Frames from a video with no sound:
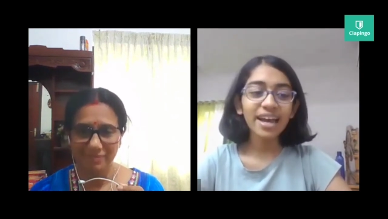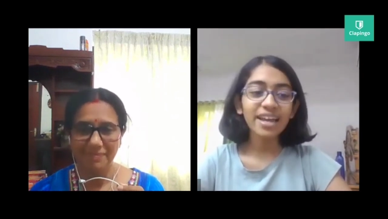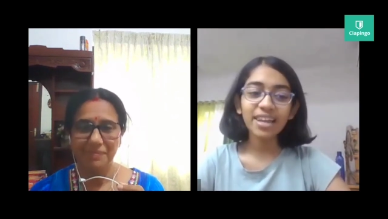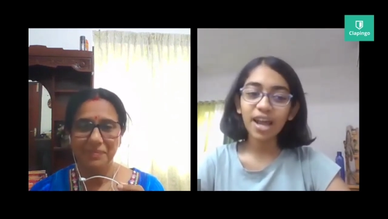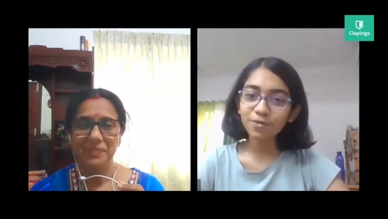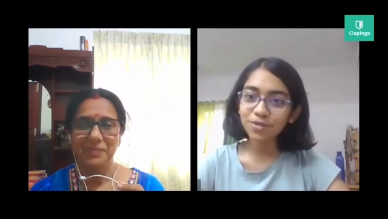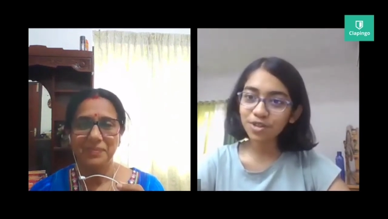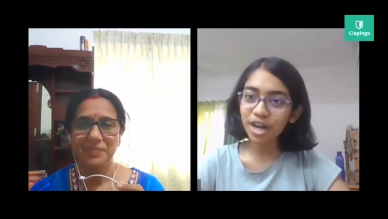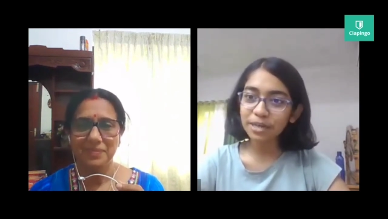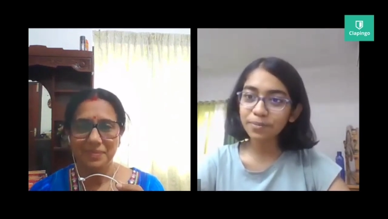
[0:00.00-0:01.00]
Speaker 1: I love to
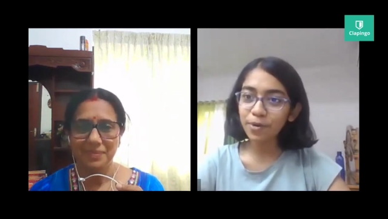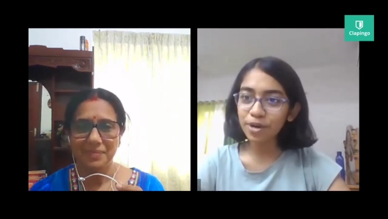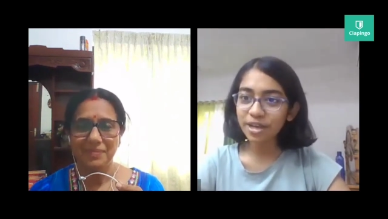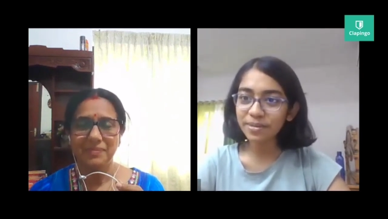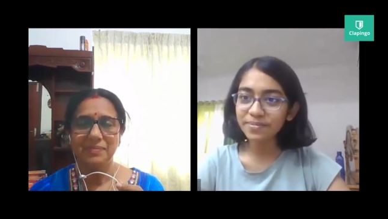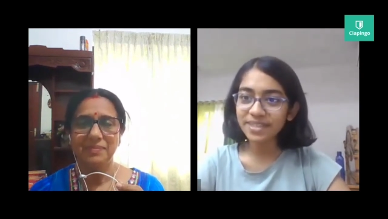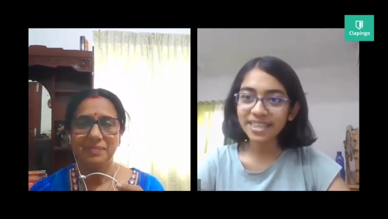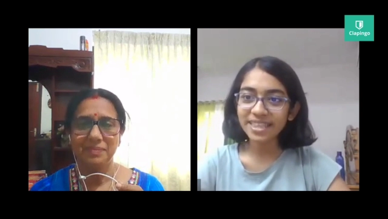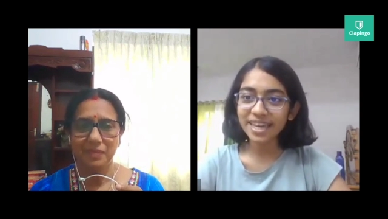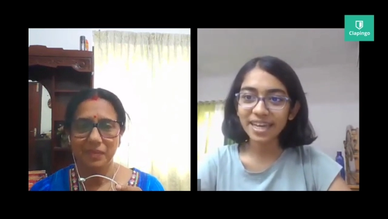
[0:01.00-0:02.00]
write poems
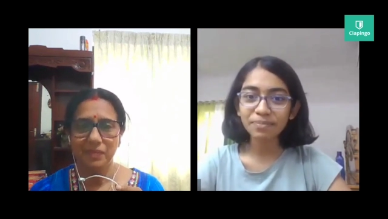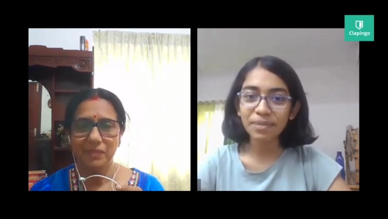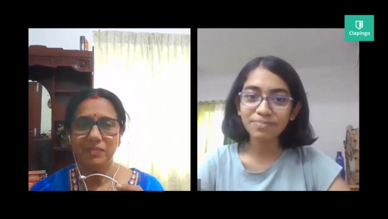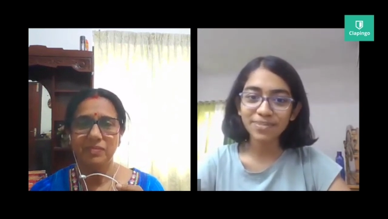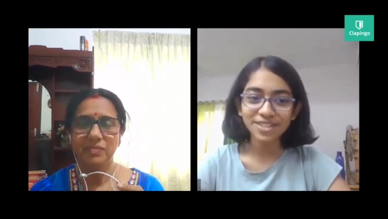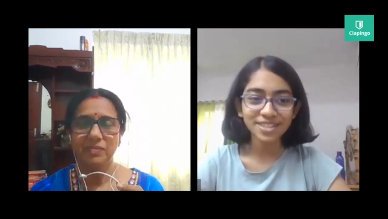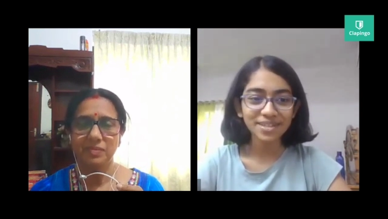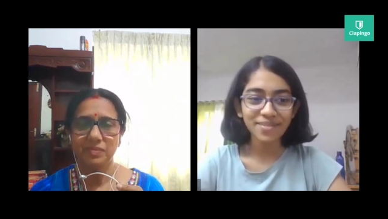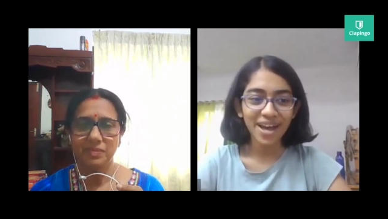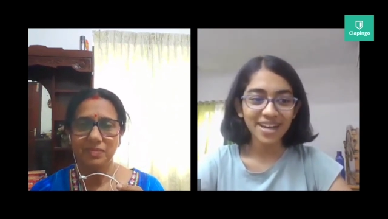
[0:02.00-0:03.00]
and they get published in
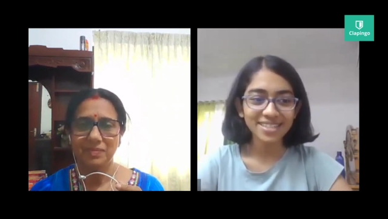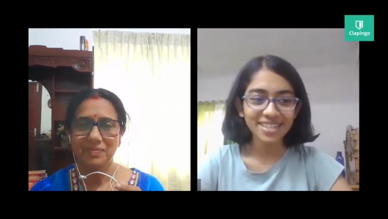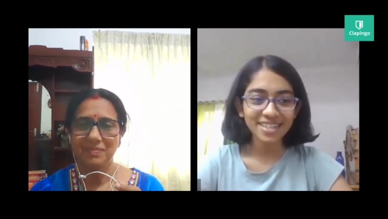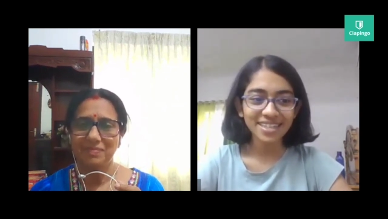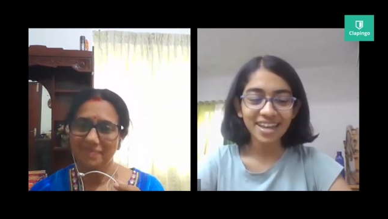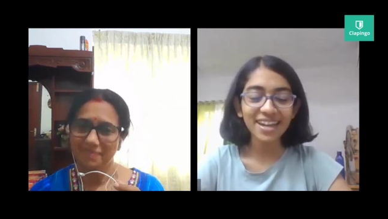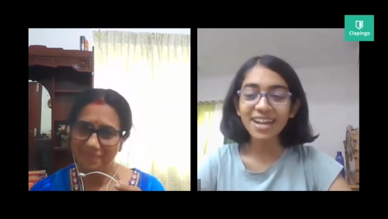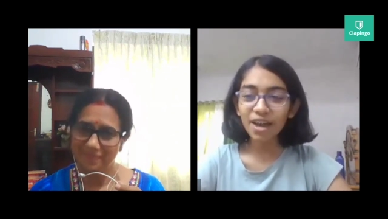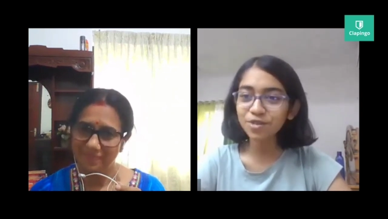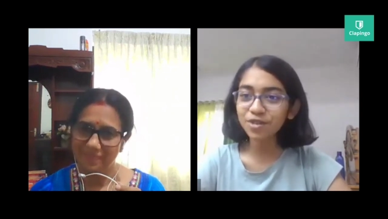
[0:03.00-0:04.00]
the magazine, and I
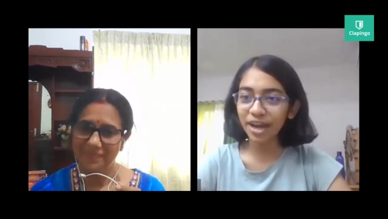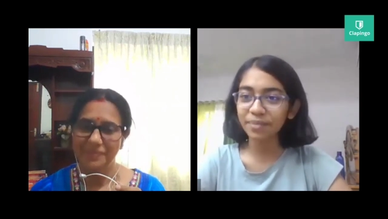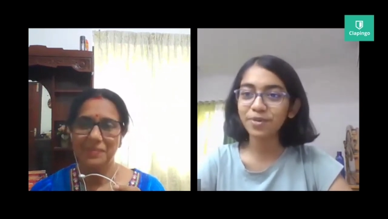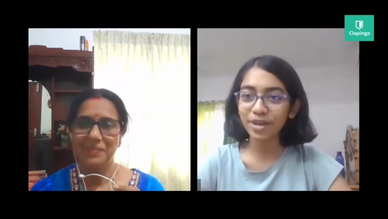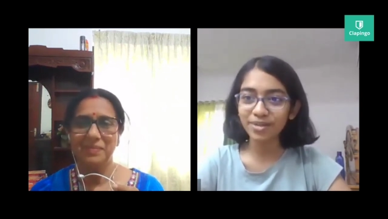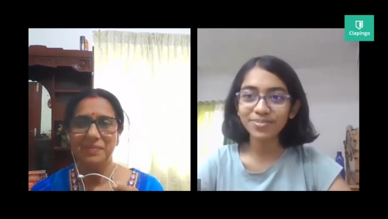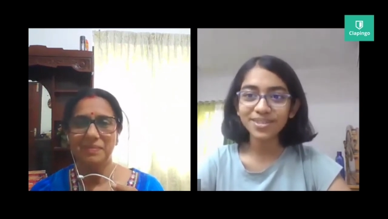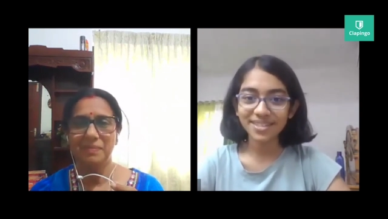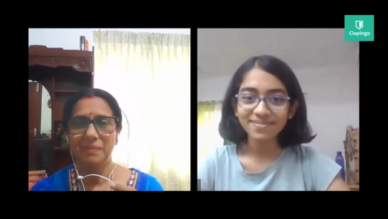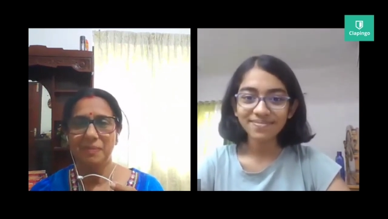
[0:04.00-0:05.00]
love to write
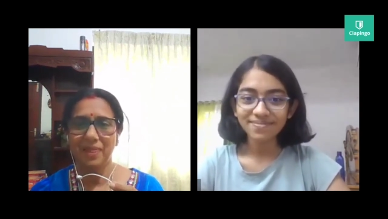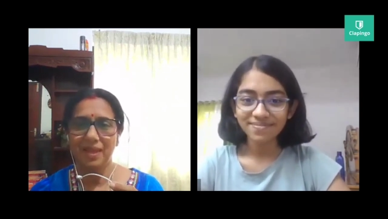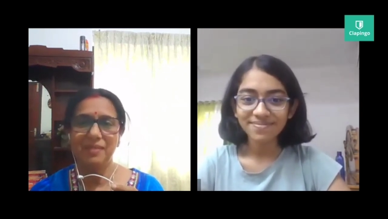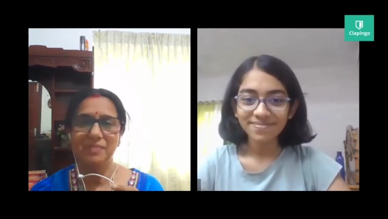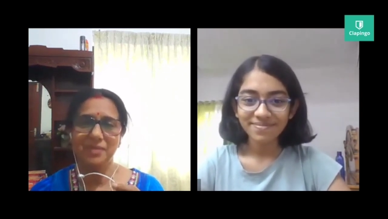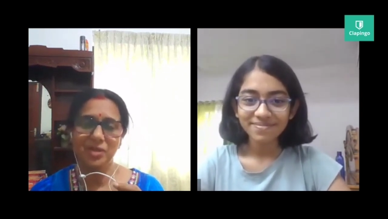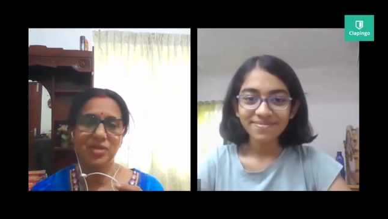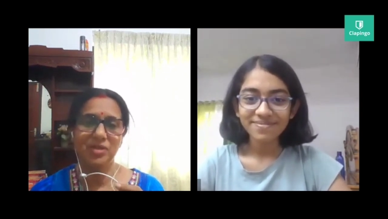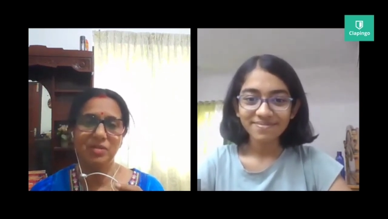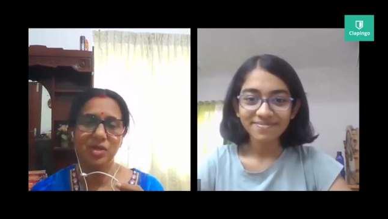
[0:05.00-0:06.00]
poems.
Speaker 2: Yeah,
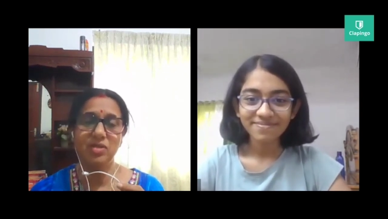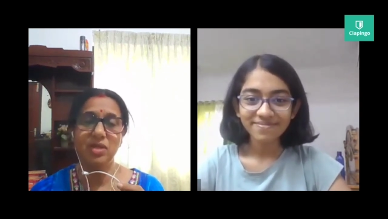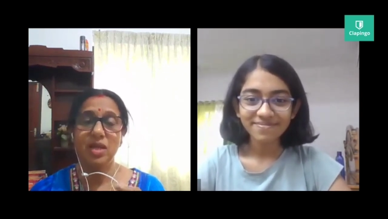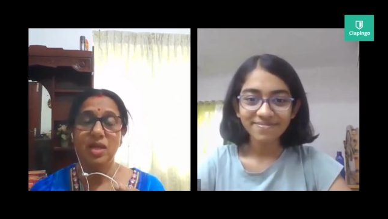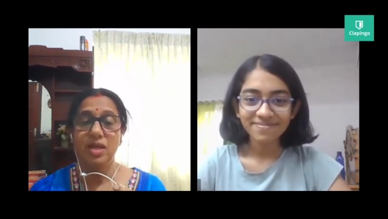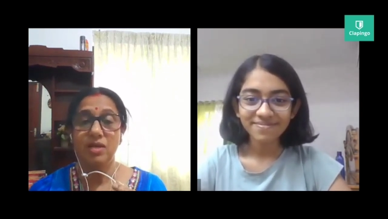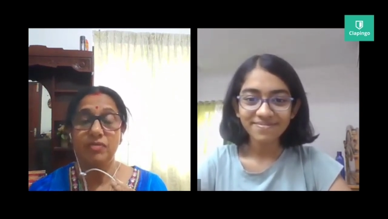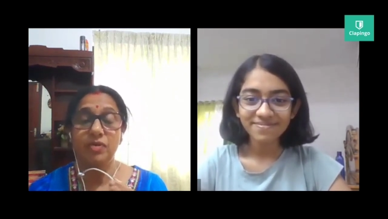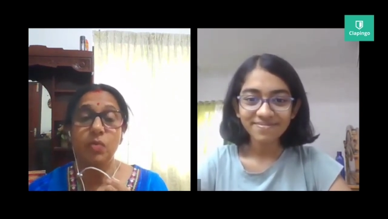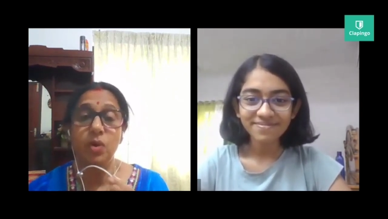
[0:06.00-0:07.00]
good. Because
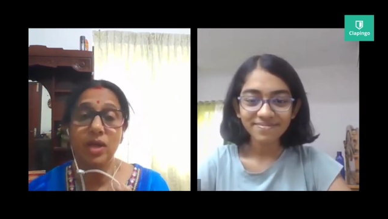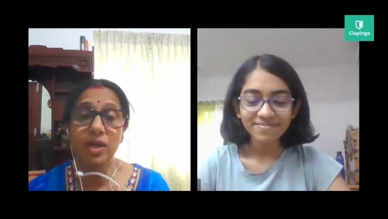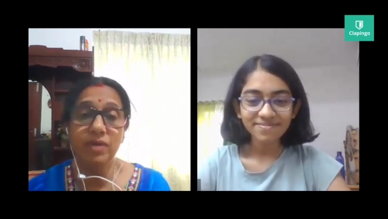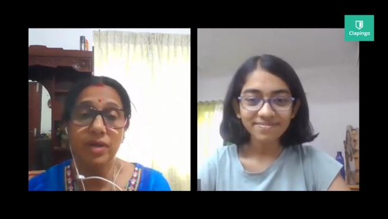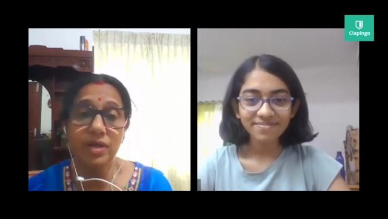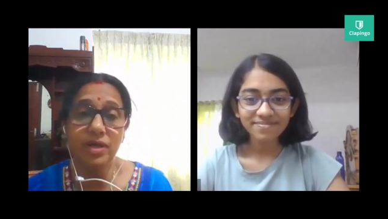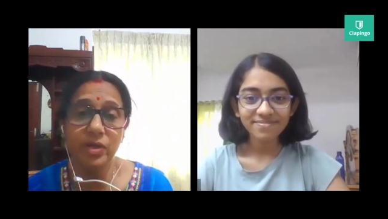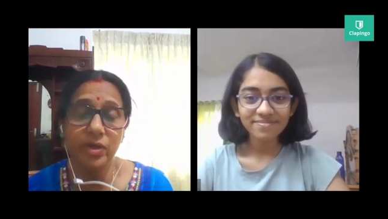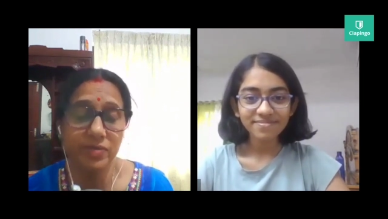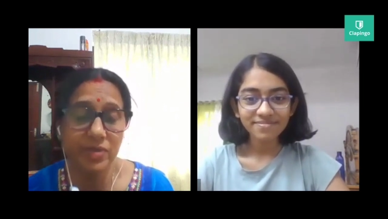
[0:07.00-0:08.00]
uh, from what I've
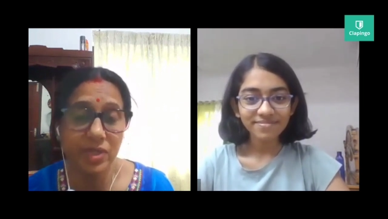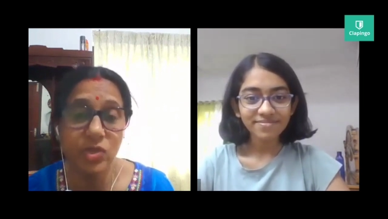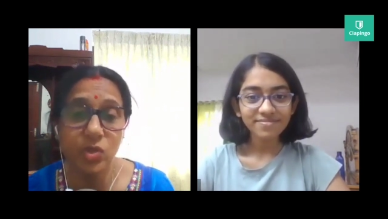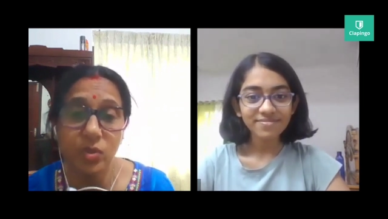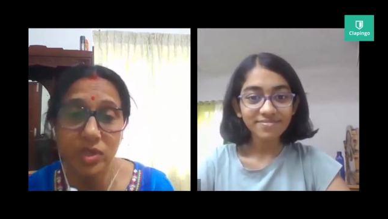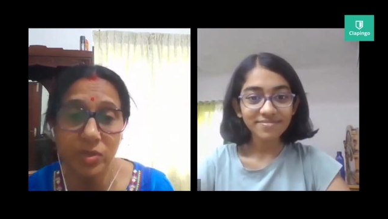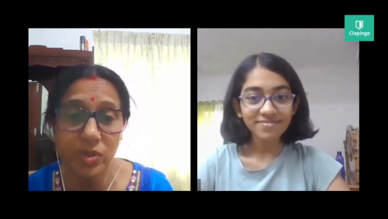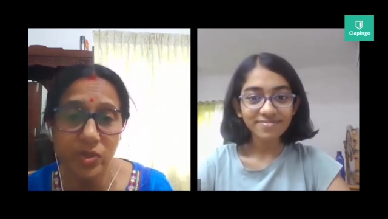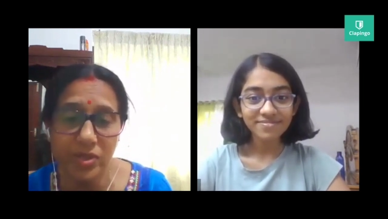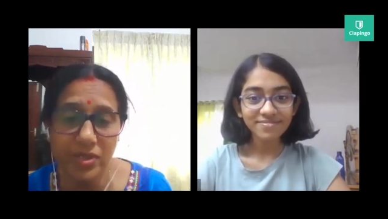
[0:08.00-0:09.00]
heard, you have said so much
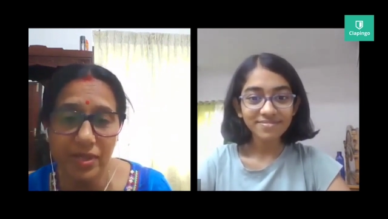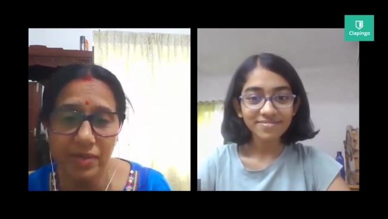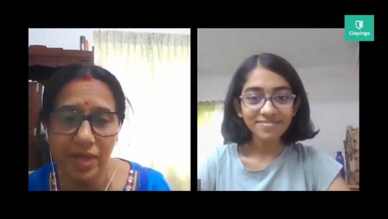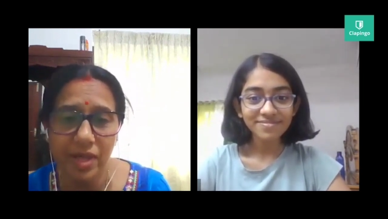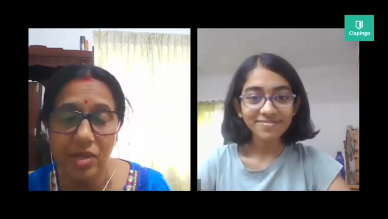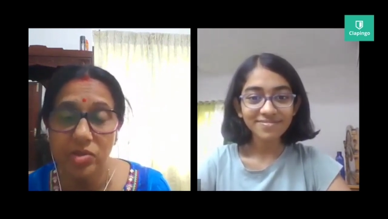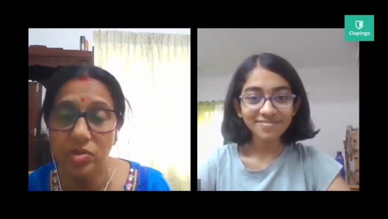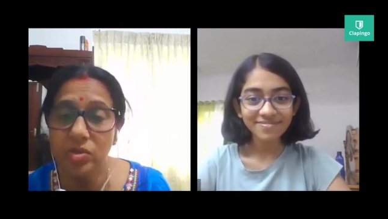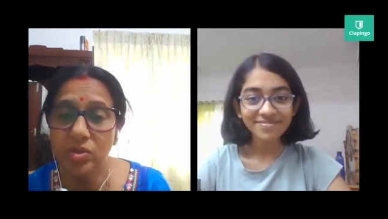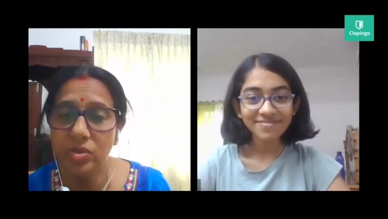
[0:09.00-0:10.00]
about yourself.
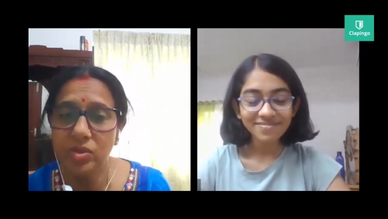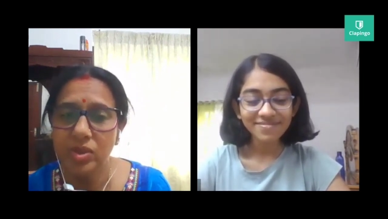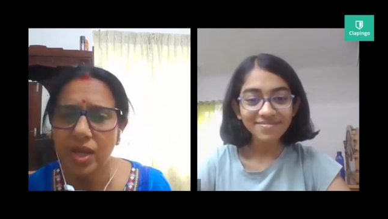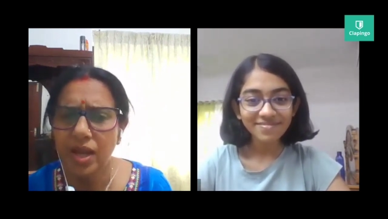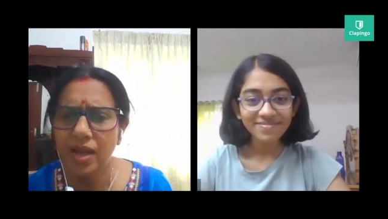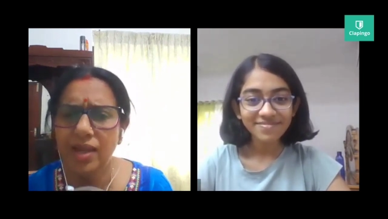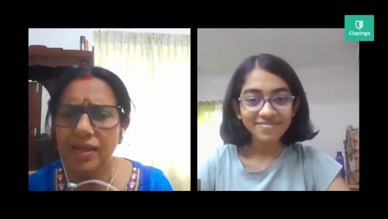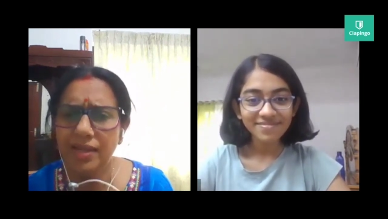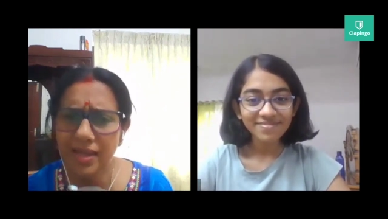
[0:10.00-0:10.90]
So I